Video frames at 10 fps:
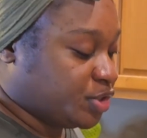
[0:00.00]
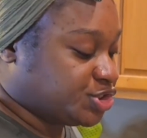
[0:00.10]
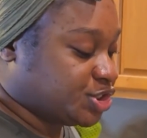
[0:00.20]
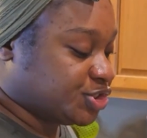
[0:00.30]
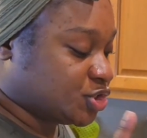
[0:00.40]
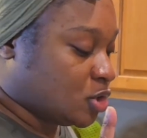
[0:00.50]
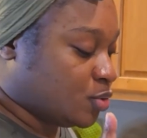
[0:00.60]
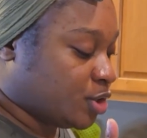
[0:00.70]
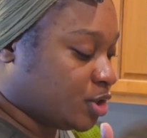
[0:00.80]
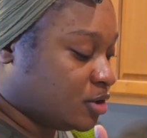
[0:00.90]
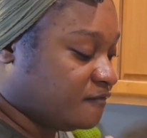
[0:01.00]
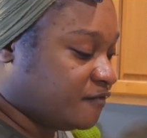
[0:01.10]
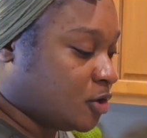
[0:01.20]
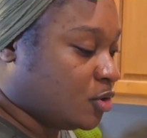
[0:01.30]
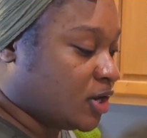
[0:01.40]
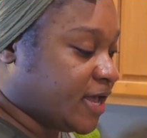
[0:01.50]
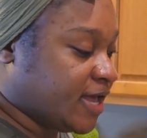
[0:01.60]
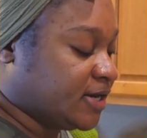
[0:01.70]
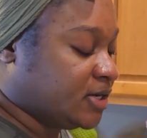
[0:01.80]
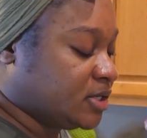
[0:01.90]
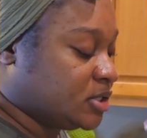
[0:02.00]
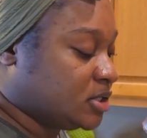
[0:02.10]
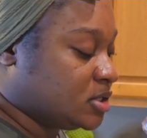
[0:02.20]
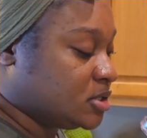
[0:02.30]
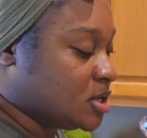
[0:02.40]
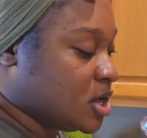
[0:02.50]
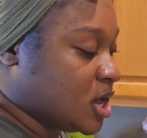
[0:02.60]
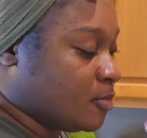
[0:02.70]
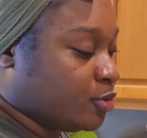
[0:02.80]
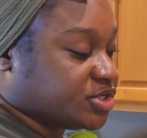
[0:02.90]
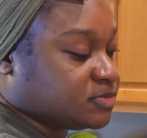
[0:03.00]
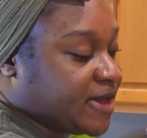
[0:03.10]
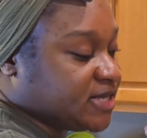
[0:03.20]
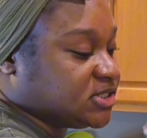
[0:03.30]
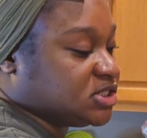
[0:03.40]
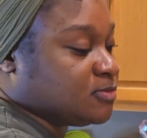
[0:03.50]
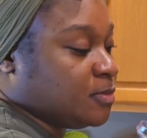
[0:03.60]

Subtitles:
which is our flour and our spices.